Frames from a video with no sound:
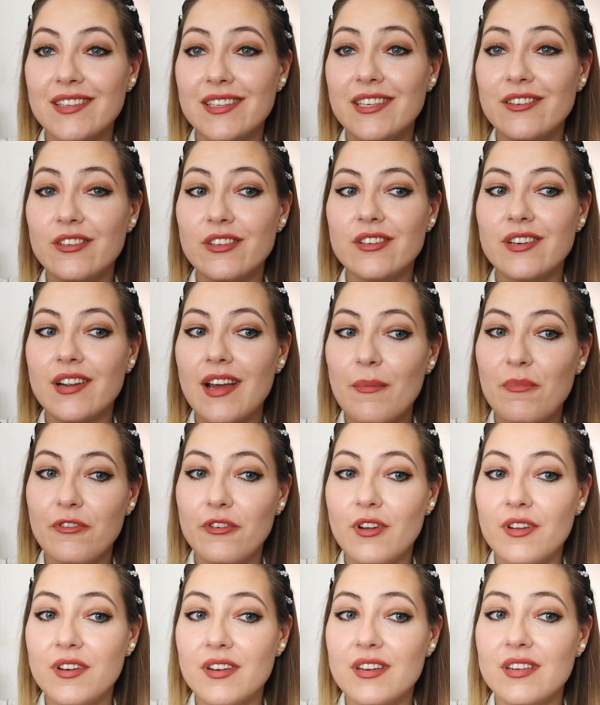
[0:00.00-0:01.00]
here up
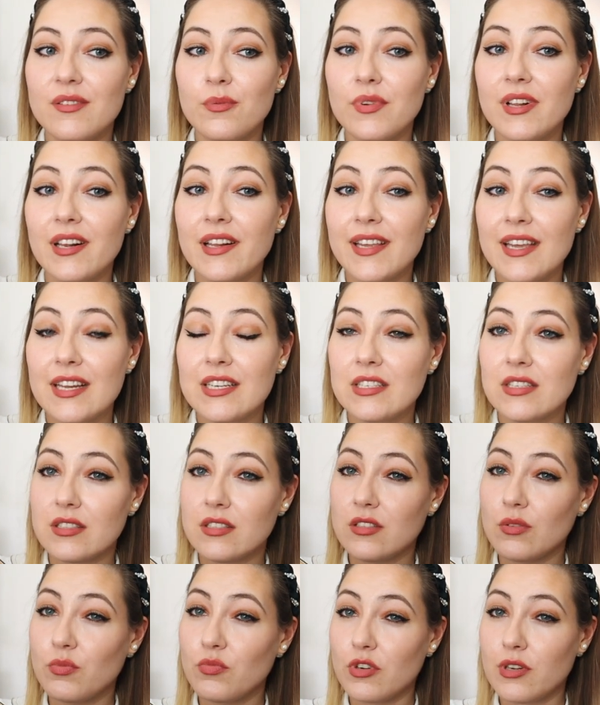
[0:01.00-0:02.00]
front will get
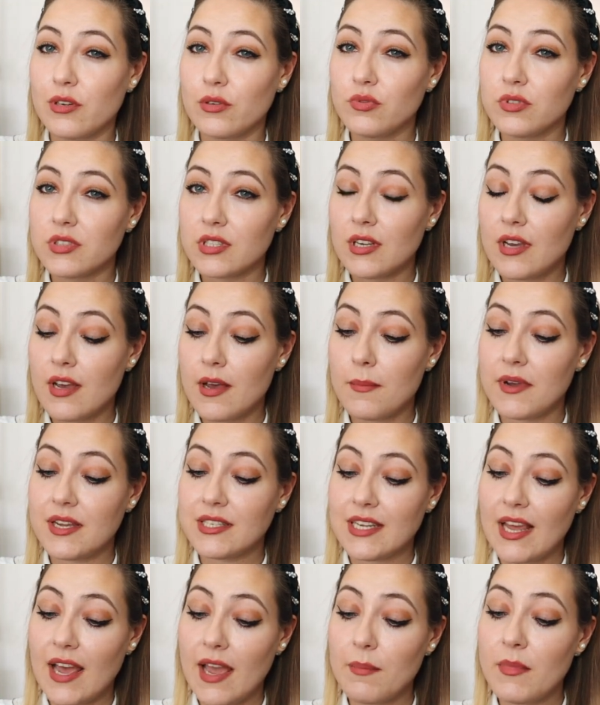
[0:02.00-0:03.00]
somewhat looser by
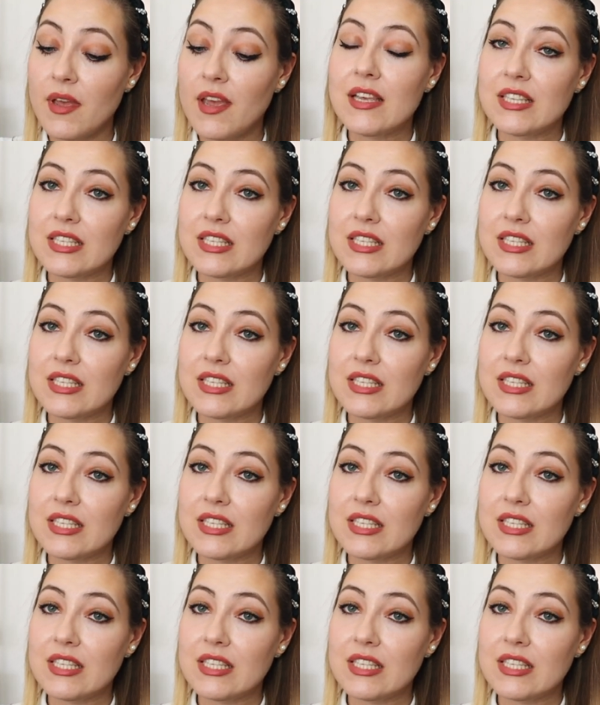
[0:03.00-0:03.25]
time,